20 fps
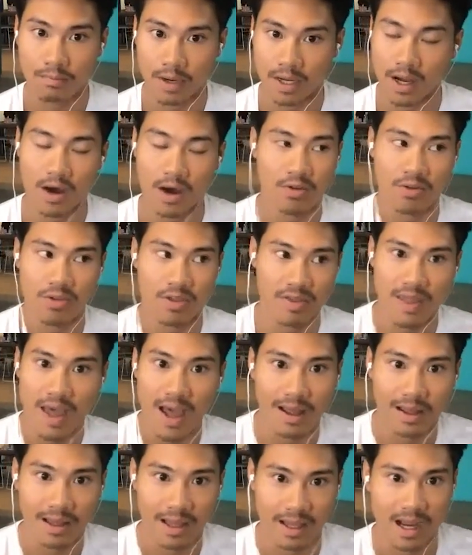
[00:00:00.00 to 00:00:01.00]
But other than
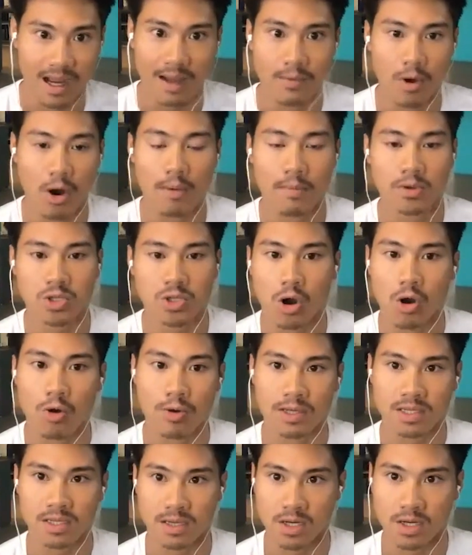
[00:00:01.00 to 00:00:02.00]
that, like I'm almost
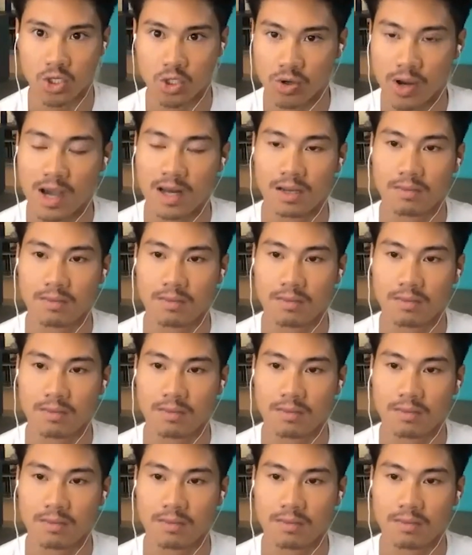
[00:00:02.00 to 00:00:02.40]
always gonna try